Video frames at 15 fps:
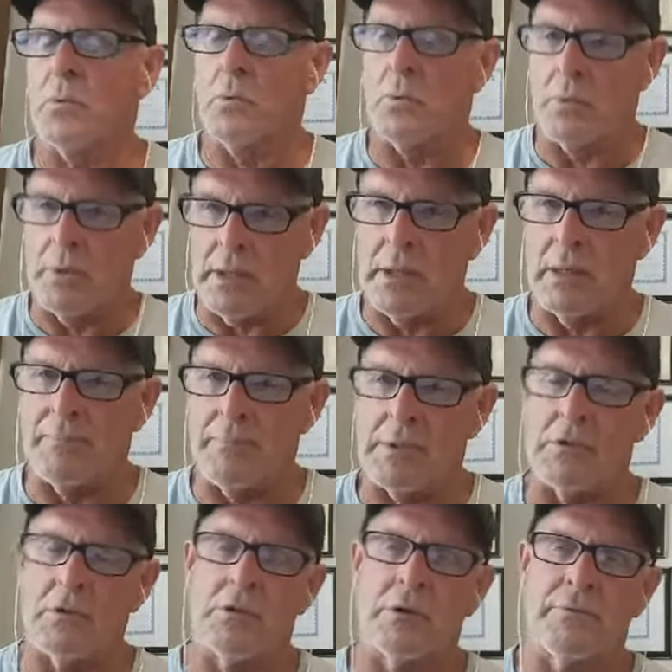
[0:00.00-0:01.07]
we have been
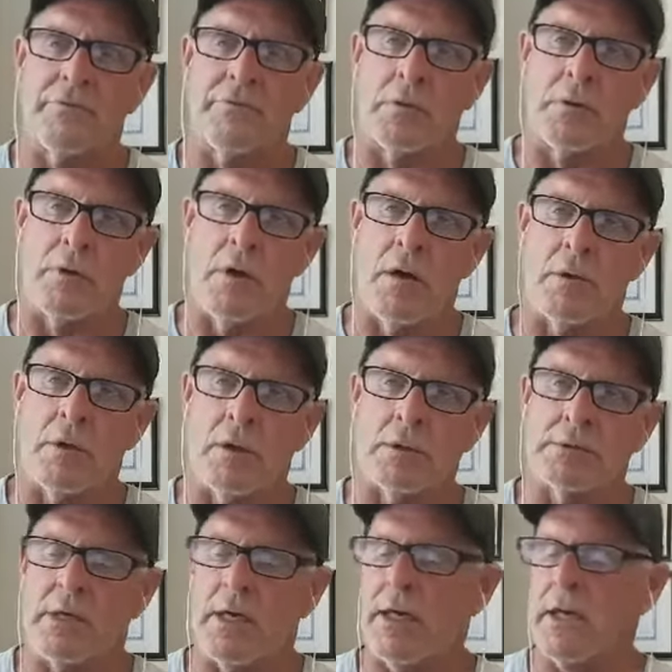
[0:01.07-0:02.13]
doing it for a long, long
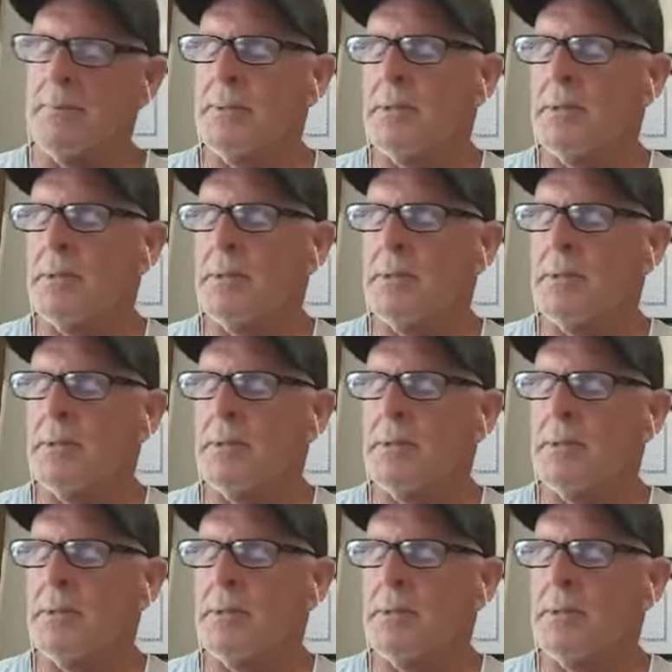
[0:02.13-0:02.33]
time.